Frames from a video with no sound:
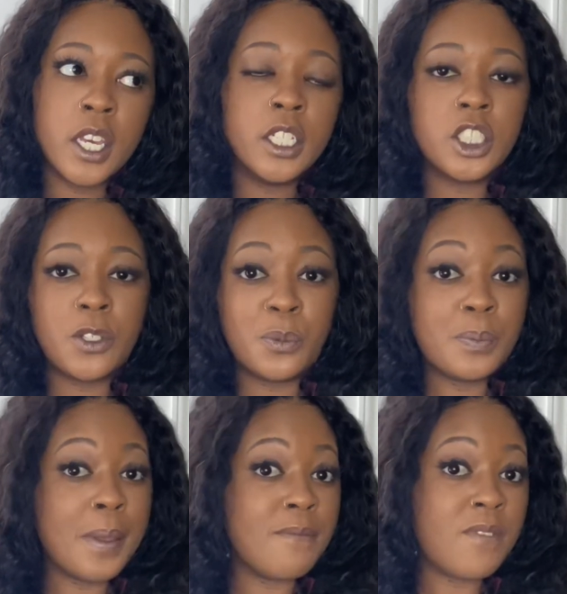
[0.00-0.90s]
She's
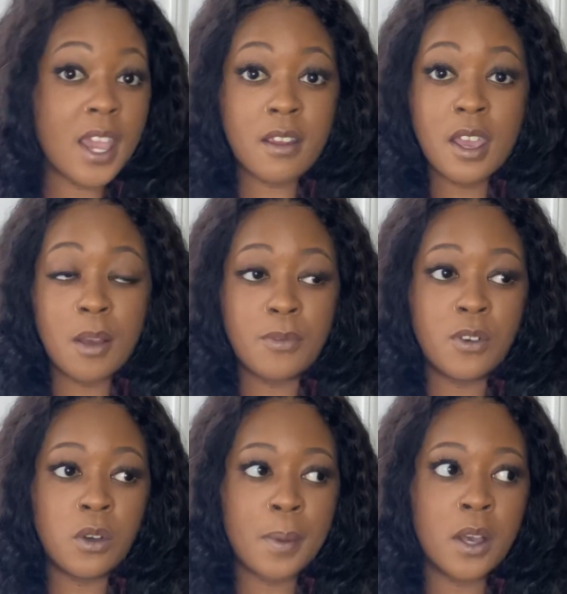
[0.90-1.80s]
been very
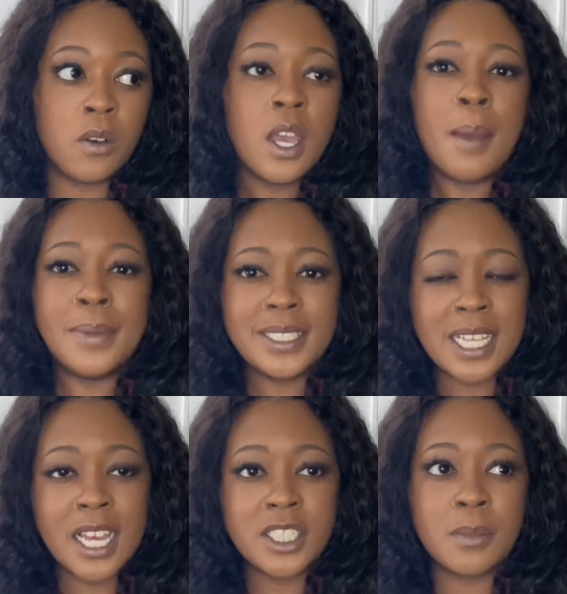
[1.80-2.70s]
helpful about
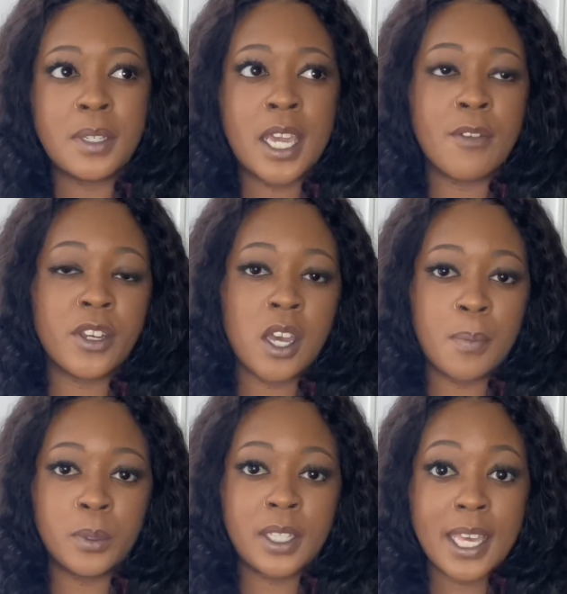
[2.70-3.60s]
massaging me every
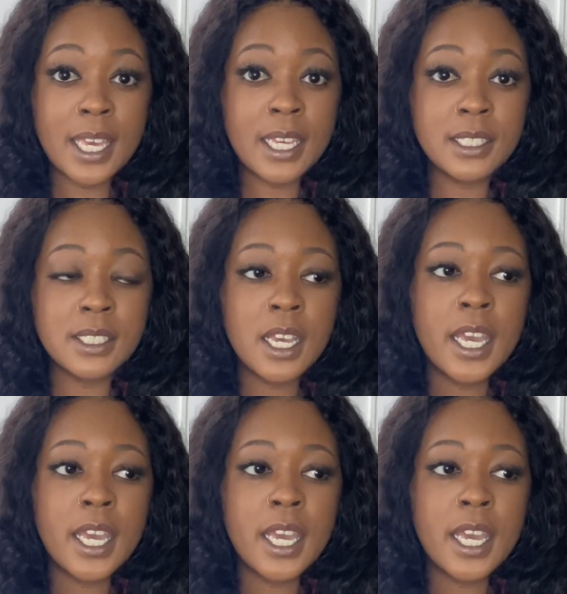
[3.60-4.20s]
couple days